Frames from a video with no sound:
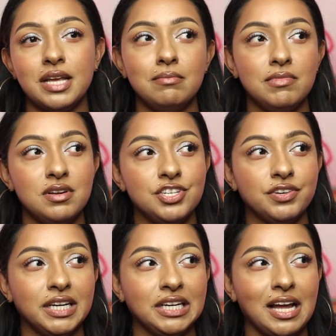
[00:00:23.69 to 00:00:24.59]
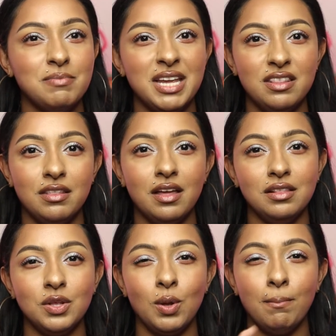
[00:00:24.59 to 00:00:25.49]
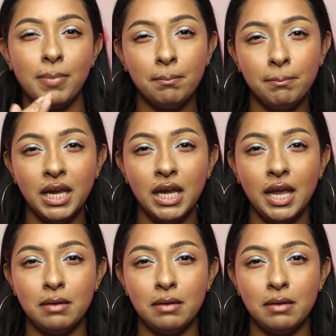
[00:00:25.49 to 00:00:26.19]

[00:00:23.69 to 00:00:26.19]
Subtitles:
I'm in the little bumpy